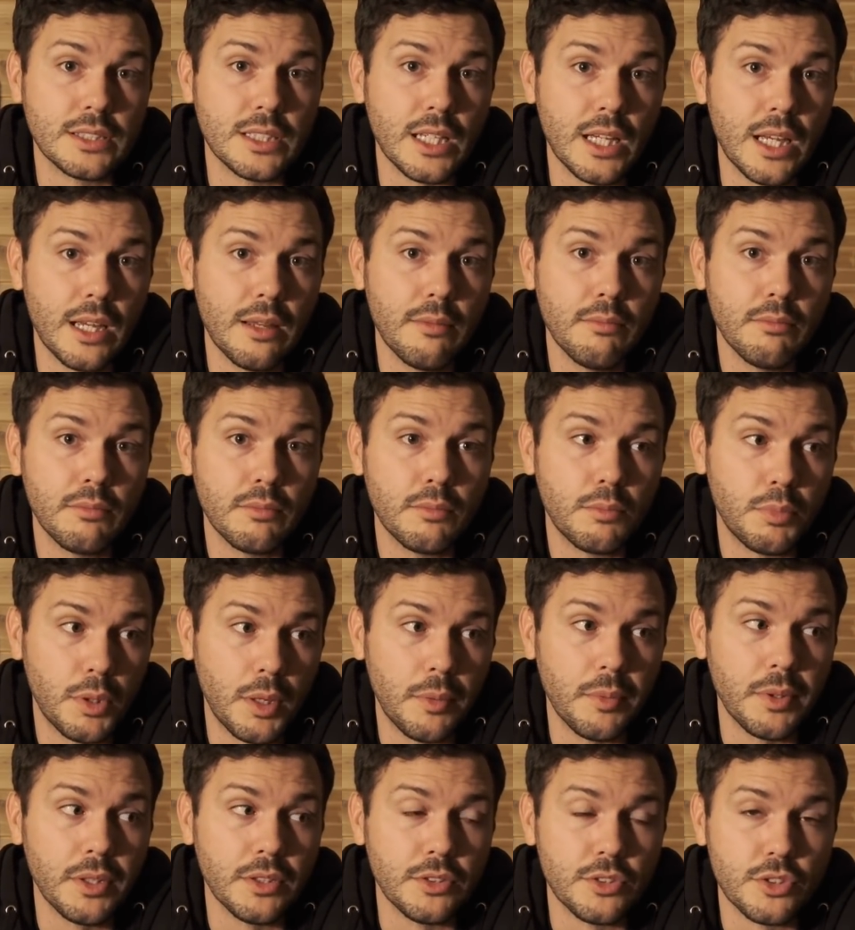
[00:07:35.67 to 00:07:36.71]
time,
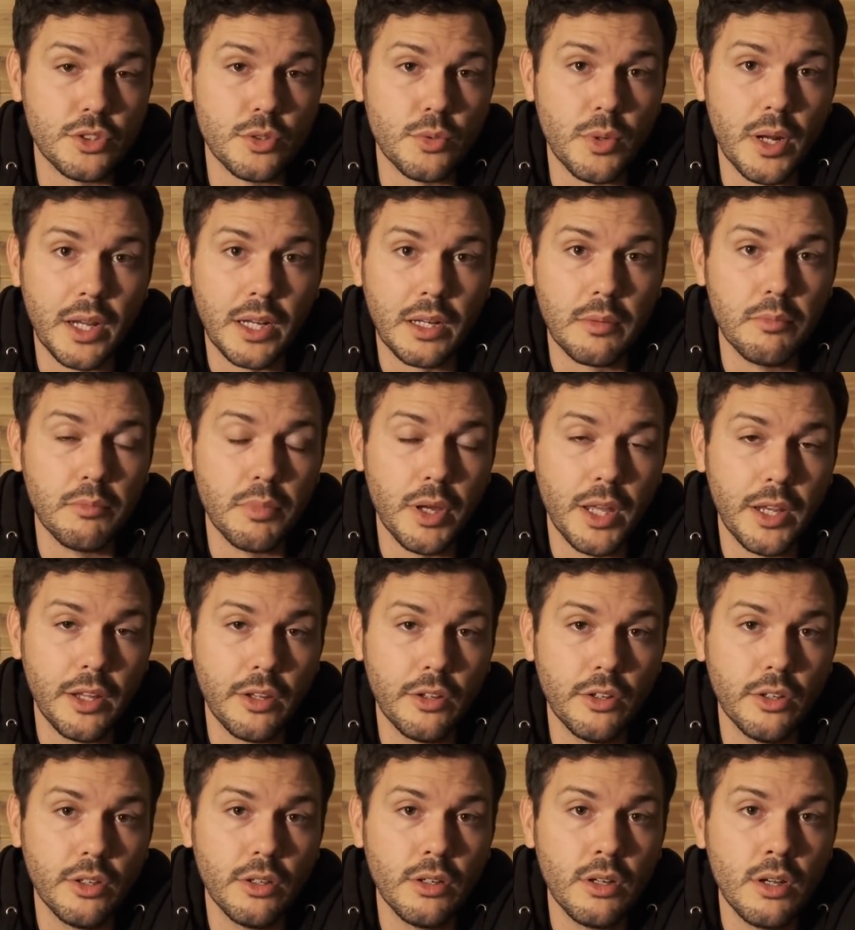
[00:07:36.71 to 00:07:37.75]
probably its direct
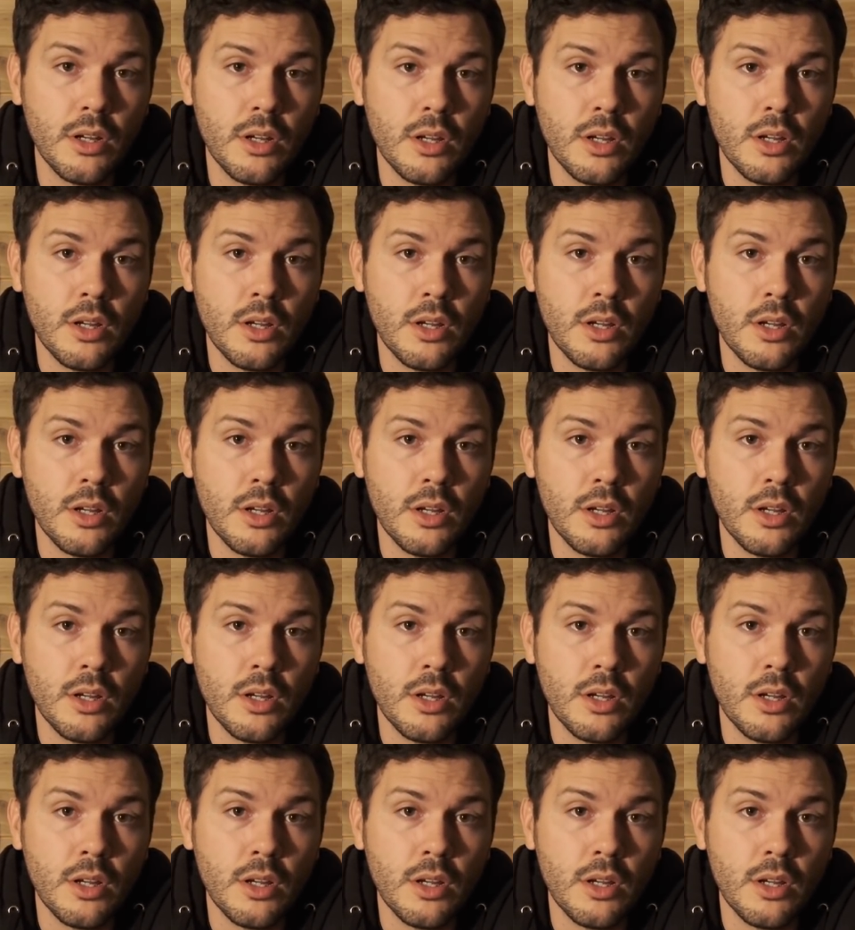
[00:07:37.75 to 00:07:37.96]
competitor,